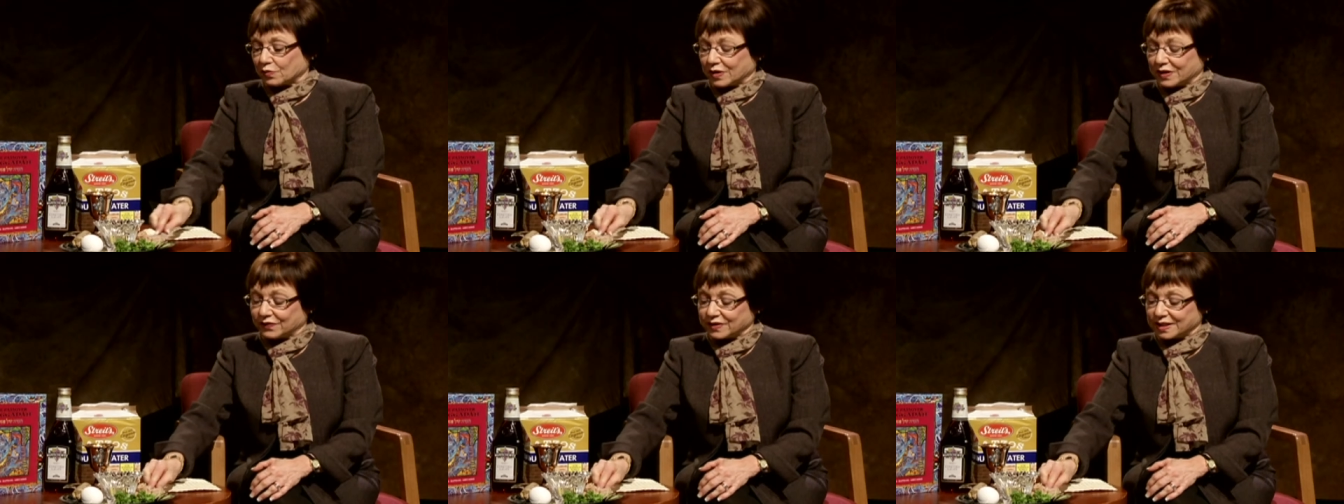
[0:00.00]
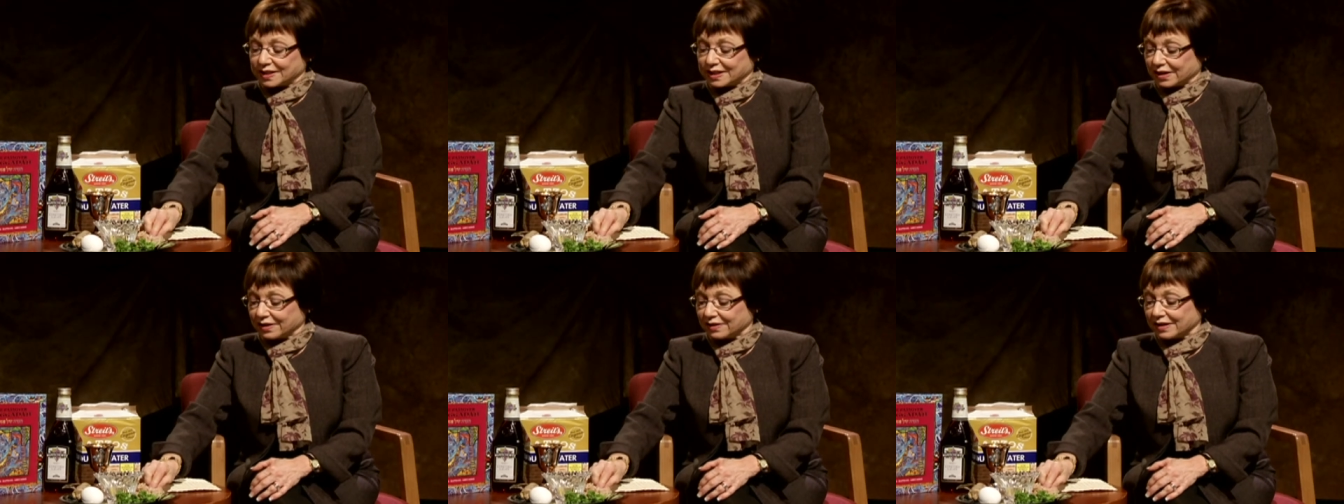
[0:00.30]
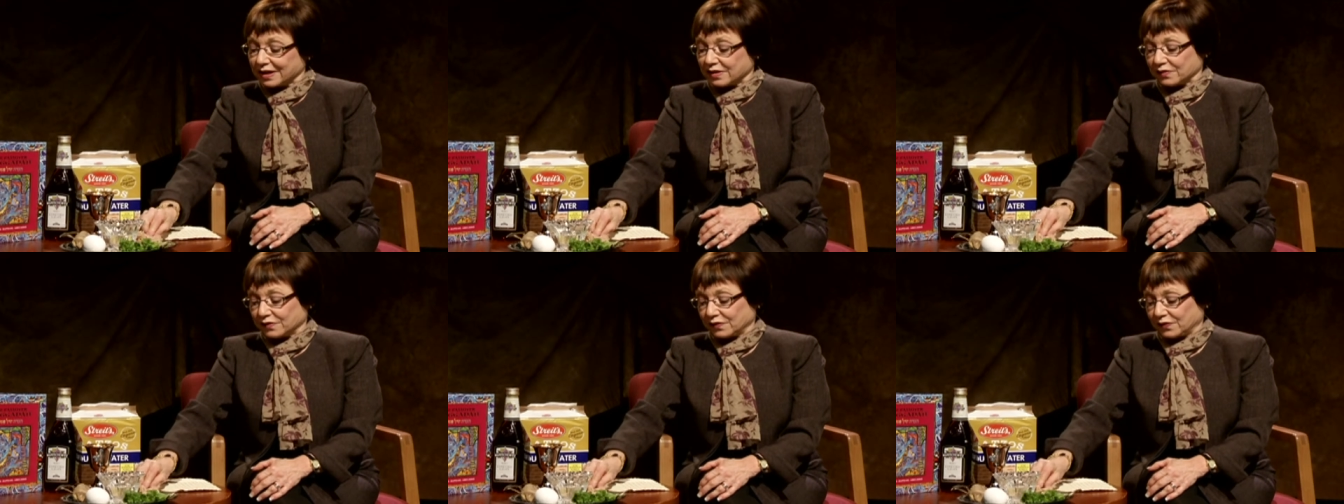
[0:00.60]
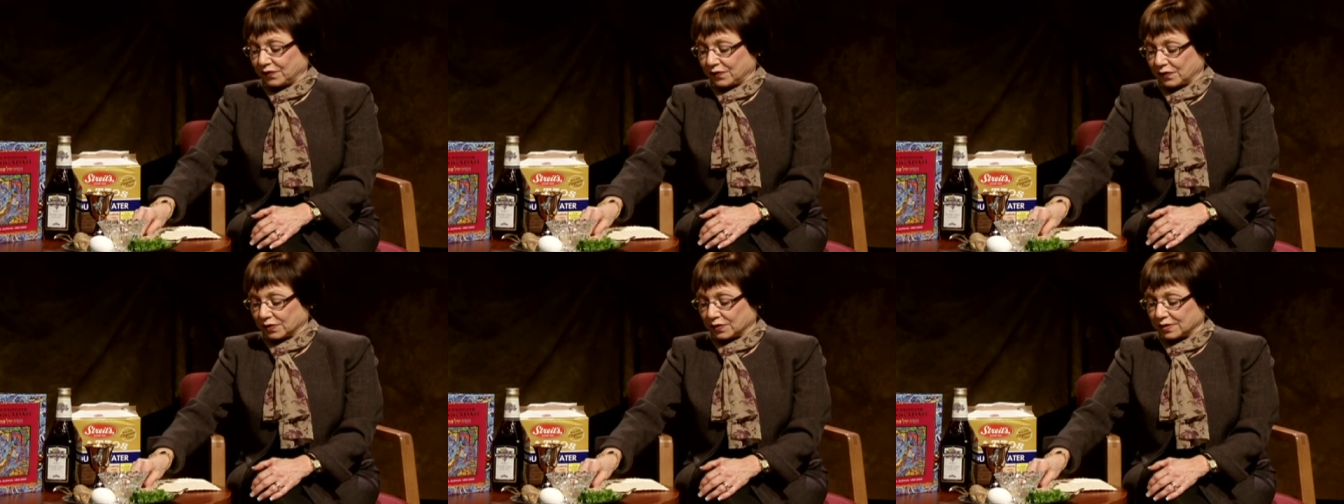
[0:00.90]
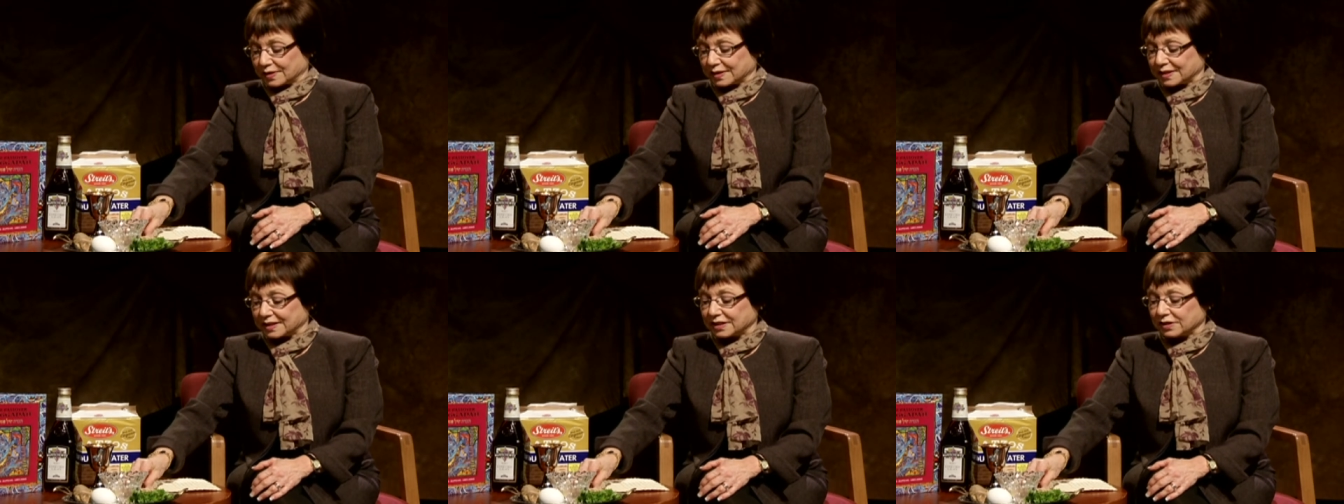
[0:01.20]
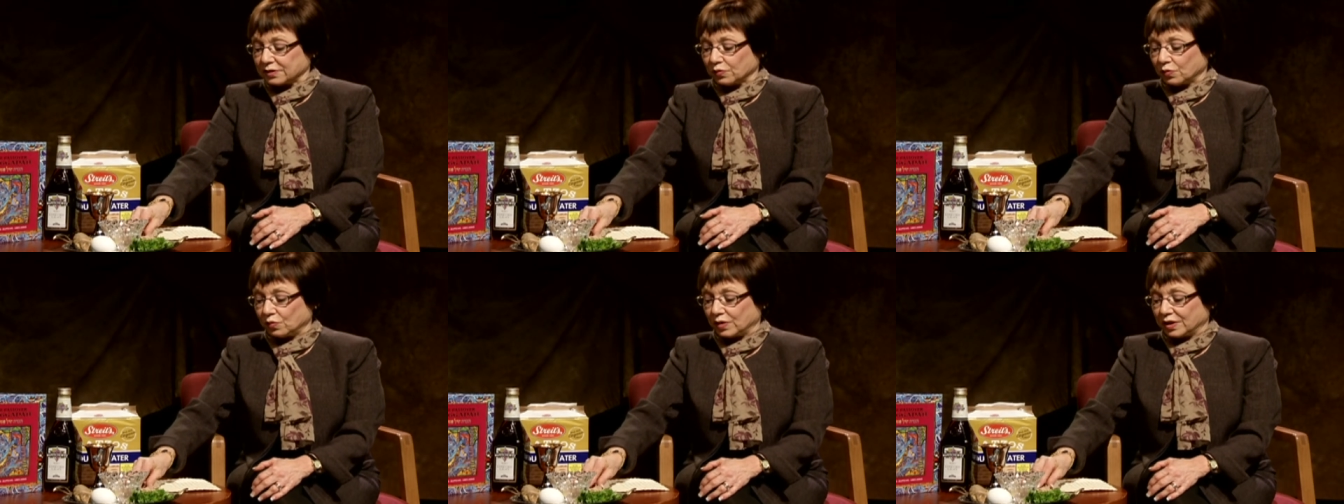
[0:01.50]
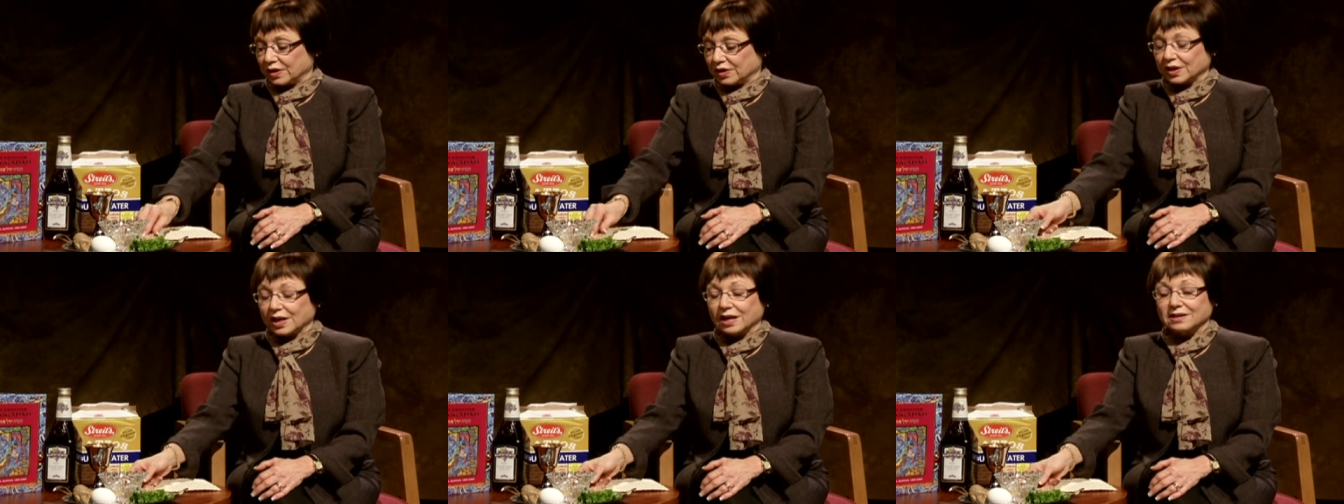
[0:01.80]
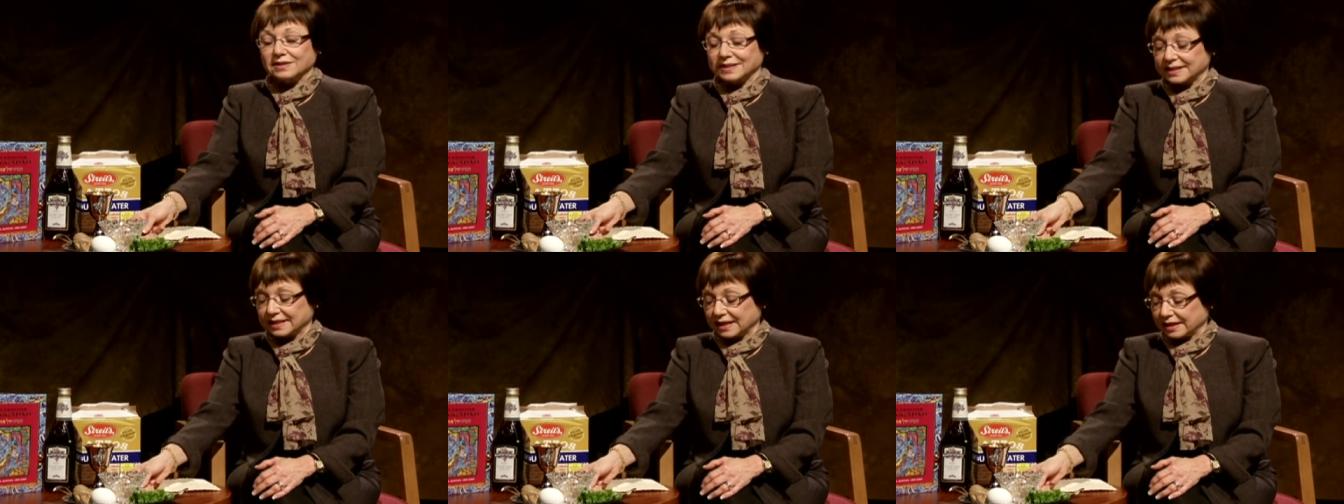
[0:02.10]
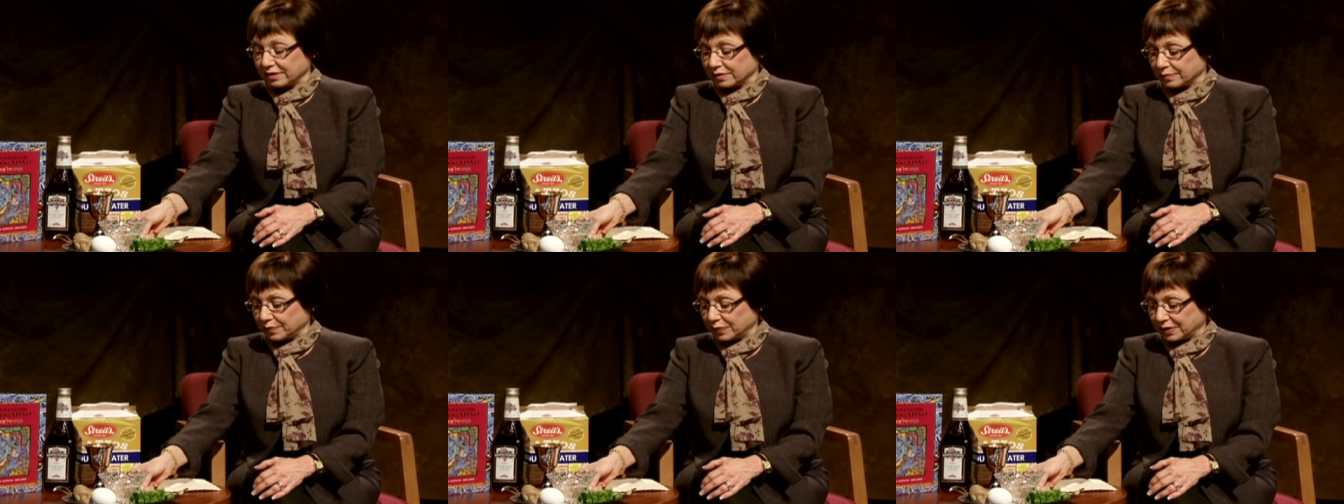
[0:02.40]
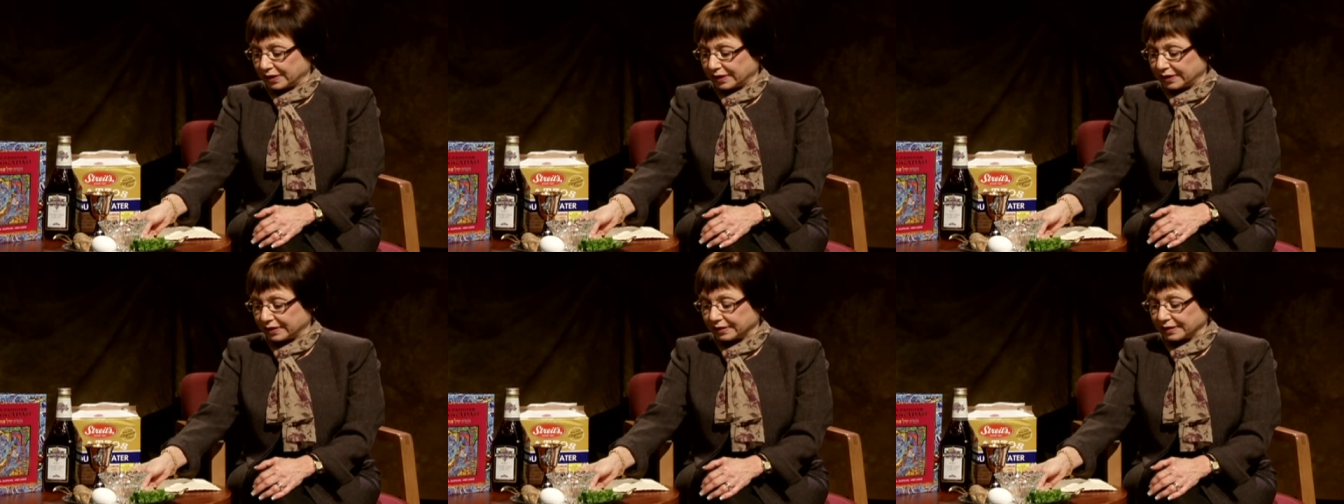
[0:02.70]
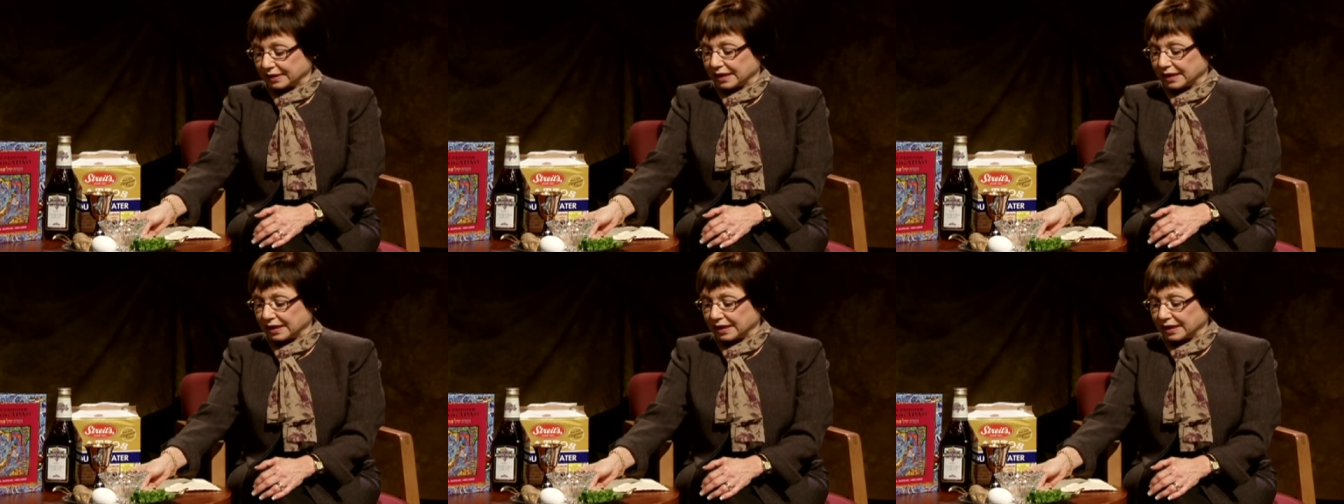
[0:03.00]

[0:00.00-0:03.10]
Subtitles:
start out first with our Seder plate.